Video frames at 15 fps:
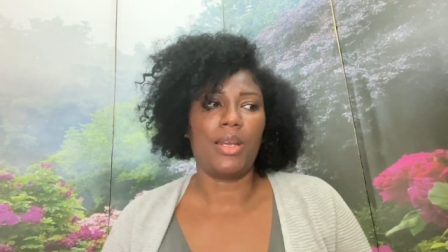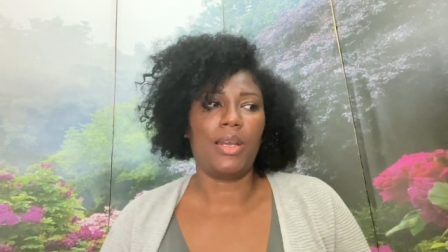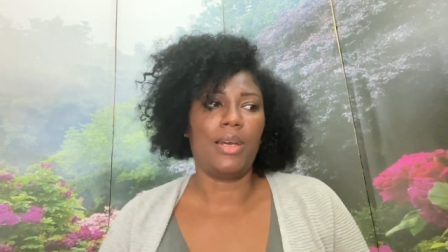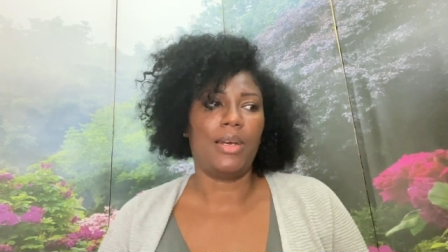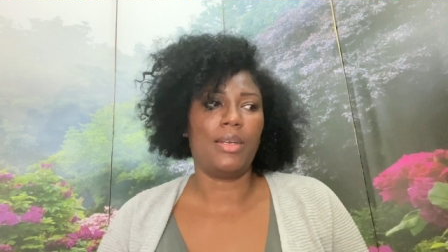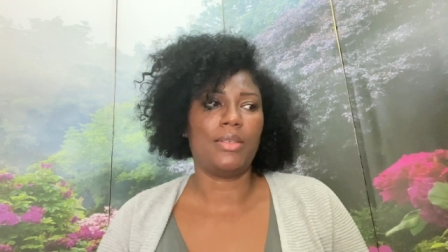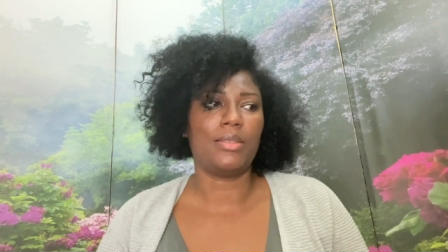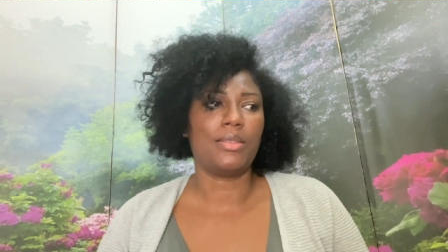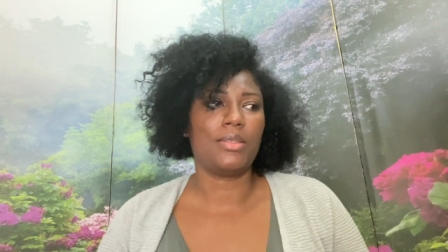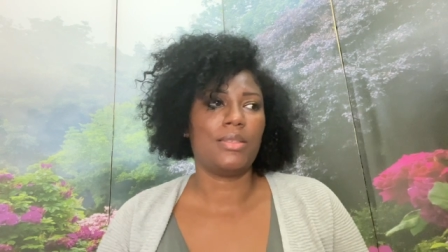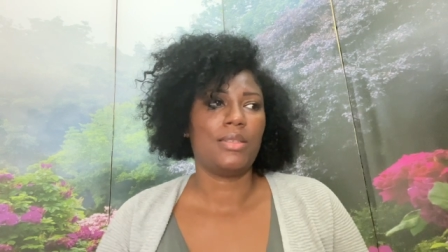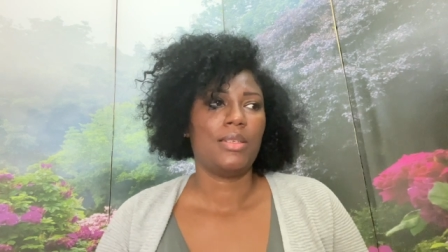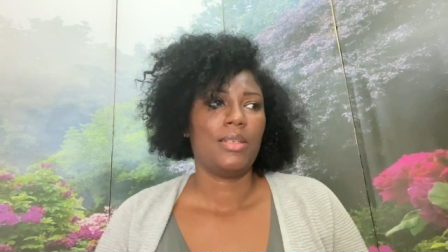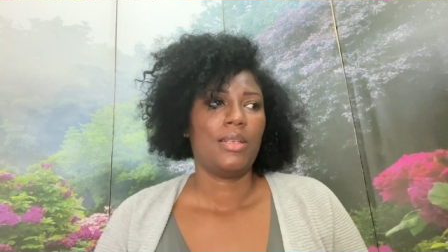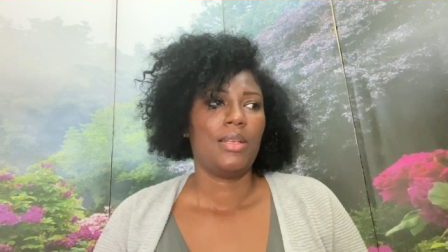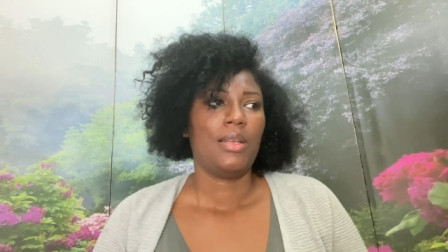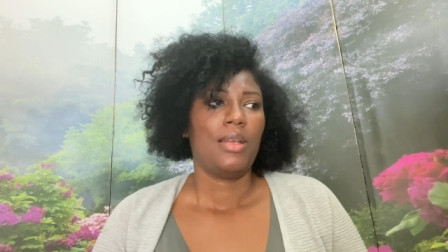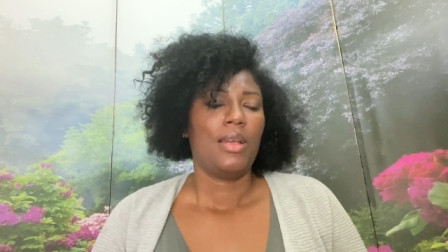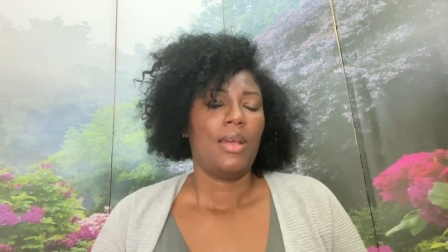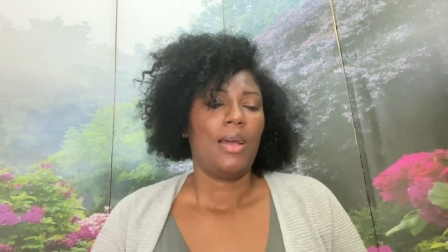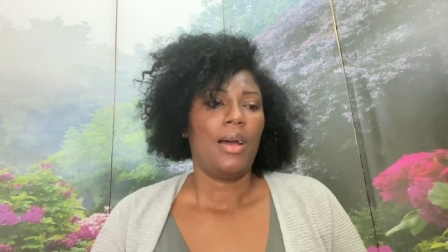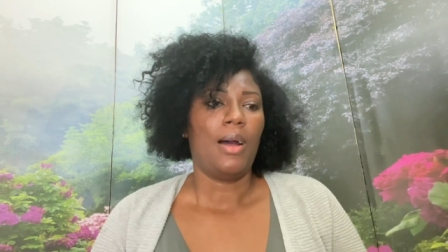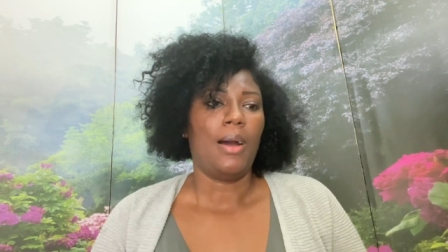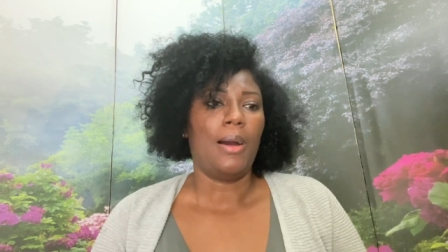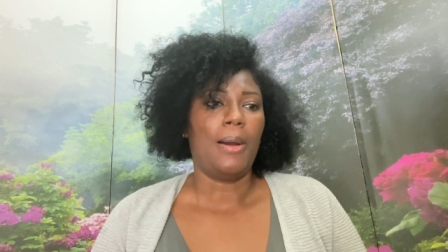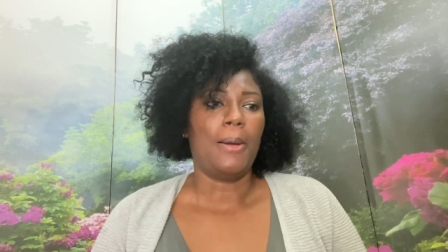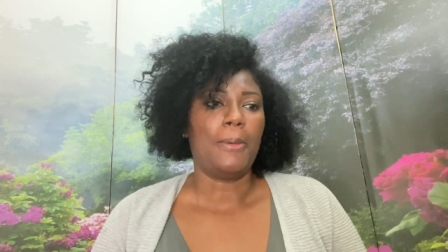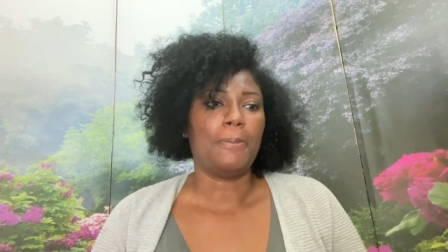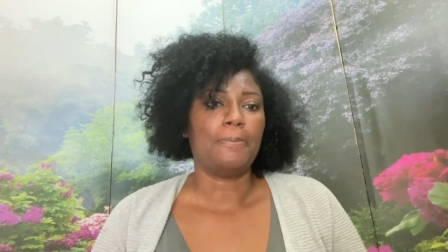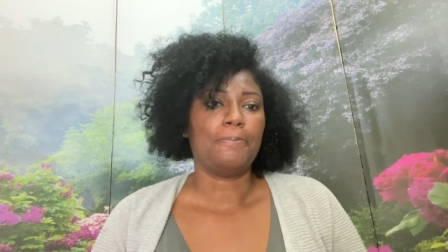and
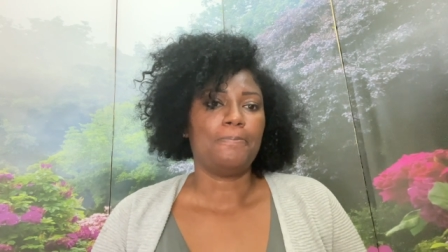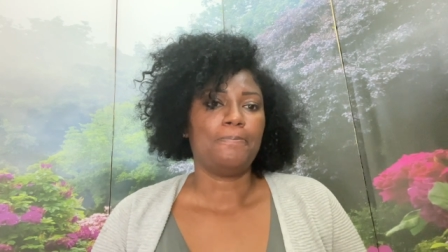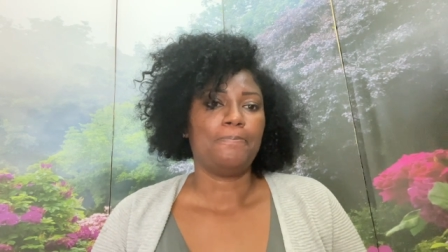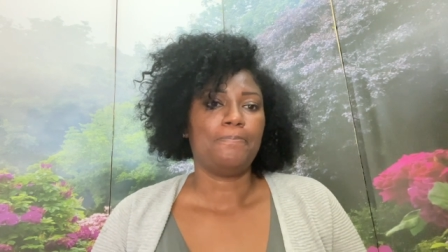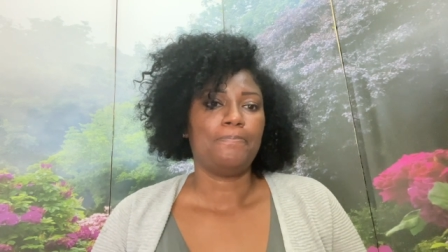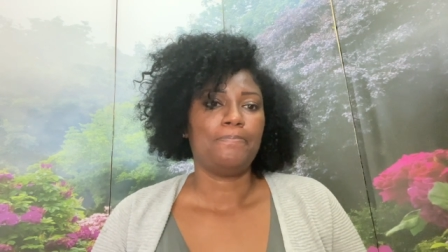um,